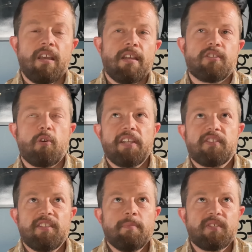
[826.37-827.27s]
So it
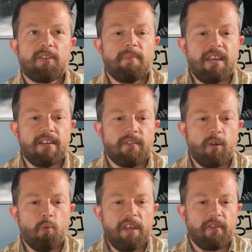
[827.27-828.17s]
seems to me
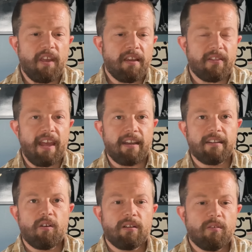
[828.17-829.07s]
that we think
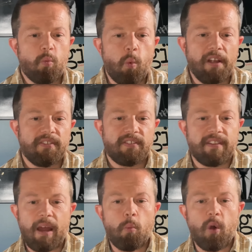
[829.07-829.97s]
that one
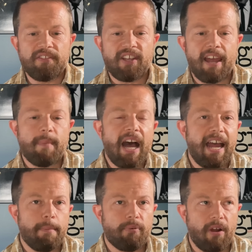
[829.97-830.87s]
that one-time
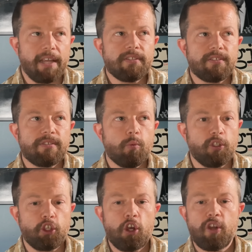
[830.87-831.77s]
high price,
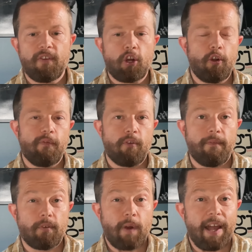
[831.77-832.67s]
which could have occurred for a
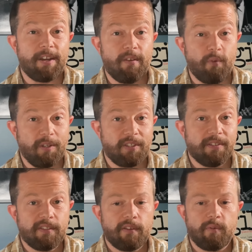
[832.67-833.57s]
variety of
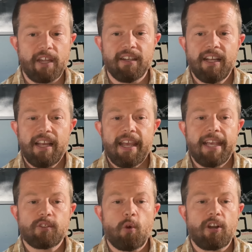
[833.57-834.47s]
reasons, right,
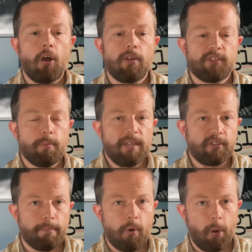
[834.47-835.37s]
is going to also be
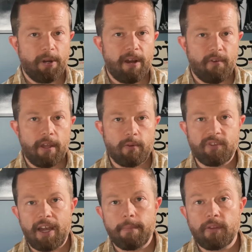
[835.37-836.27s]
supported every other
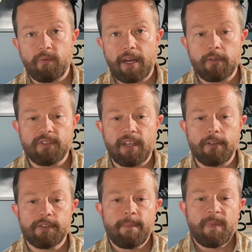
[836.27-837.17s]
time that the record
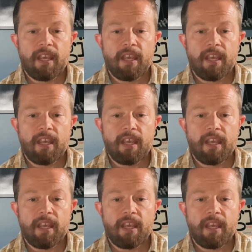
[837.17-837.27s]
sells.